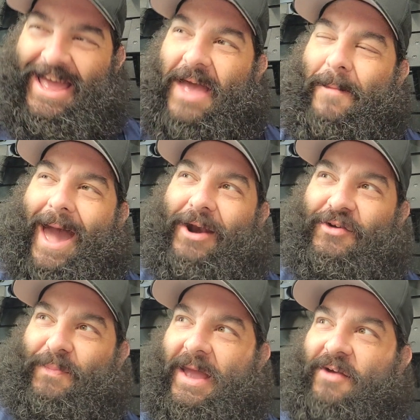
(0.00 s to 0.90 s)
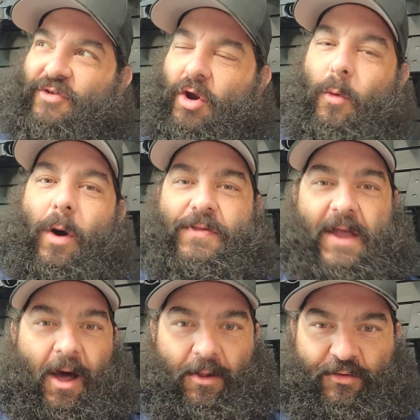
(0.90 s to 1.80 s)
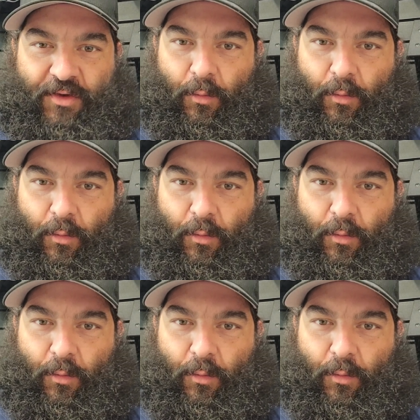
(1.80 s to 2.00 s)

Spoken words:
It matters because you don't want the colors